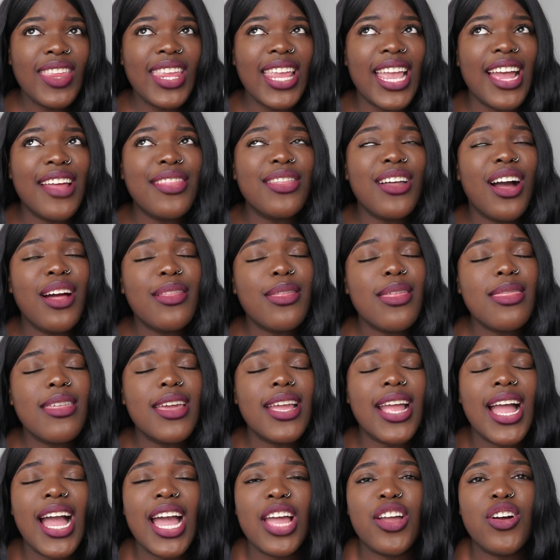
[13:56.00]
and the other
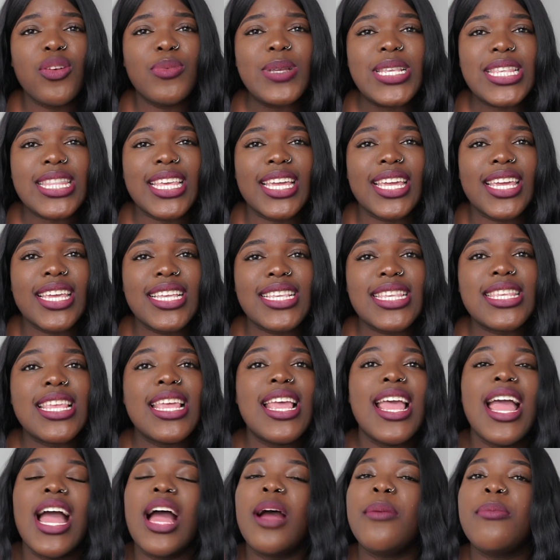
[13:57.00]
thing I always think is
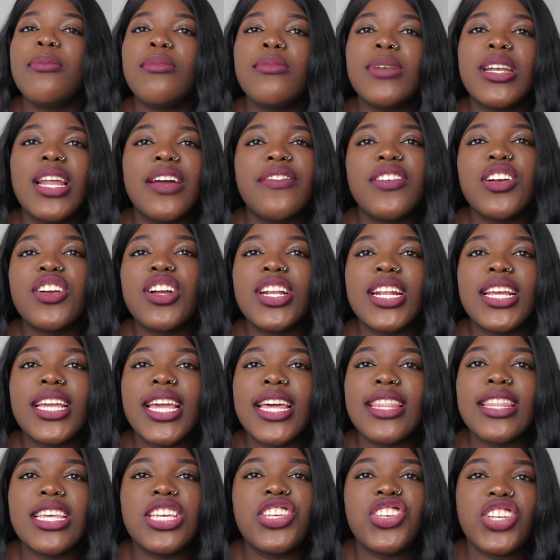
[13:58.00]
I'm never gonna
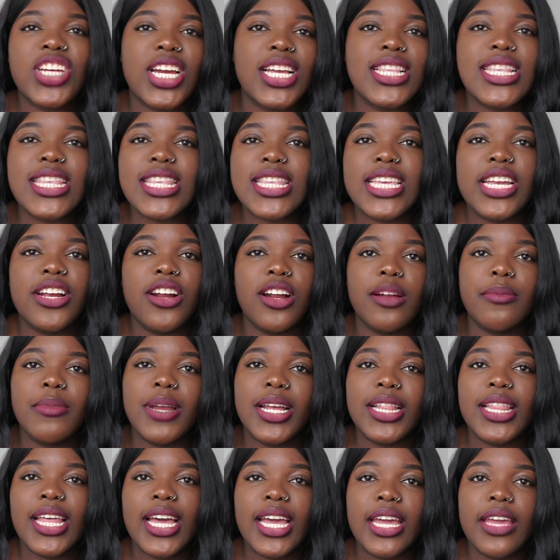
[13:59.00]
get this chance later in my
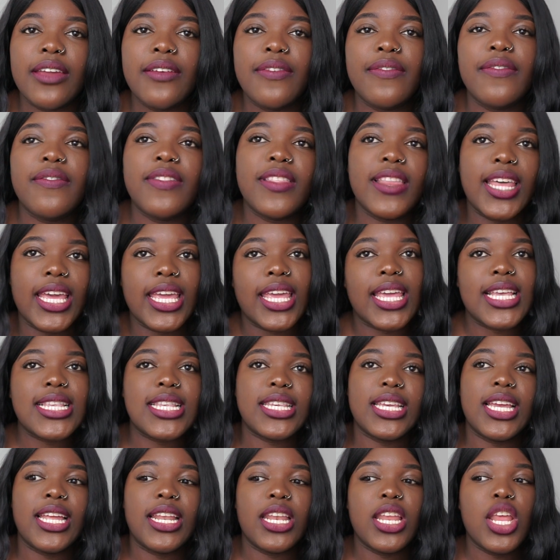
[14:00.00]
life. Like as
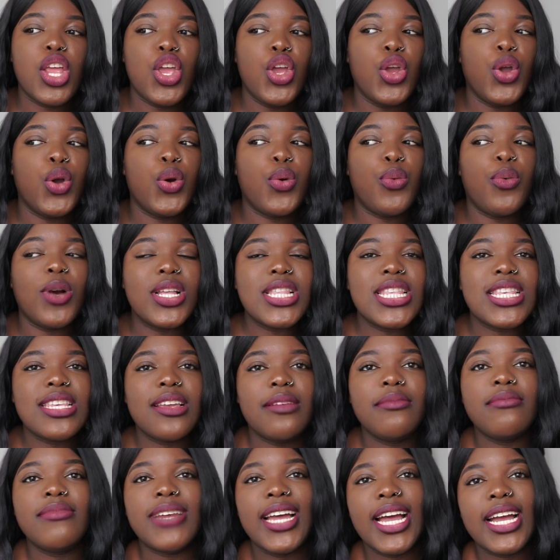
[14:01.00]
in once
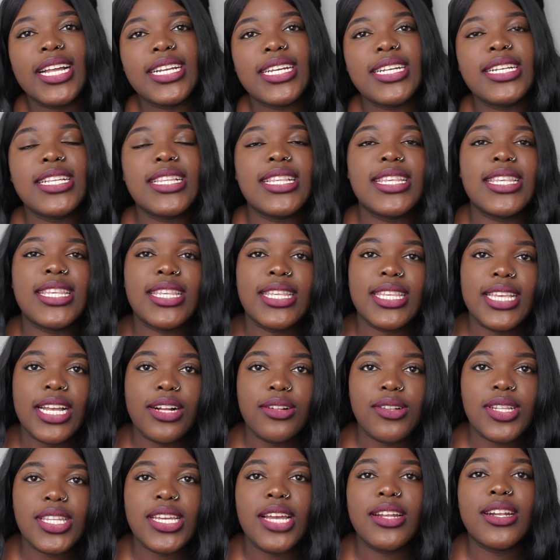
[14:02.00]
I'm married and
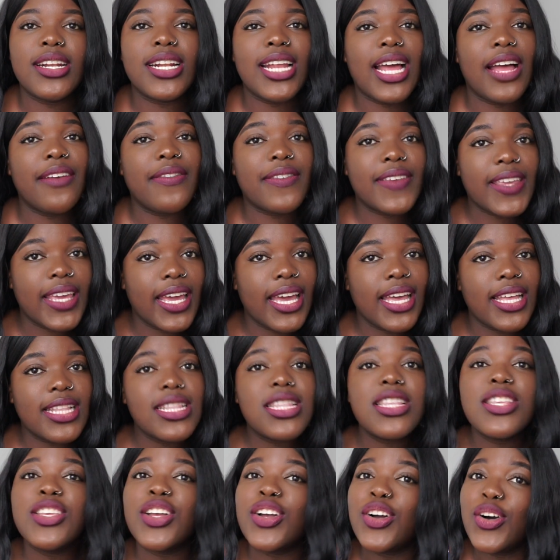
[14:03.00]
settled down and have kids,
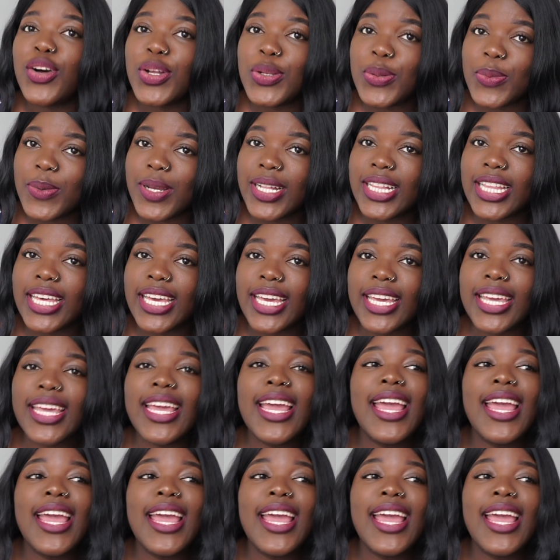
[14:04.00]
God willing,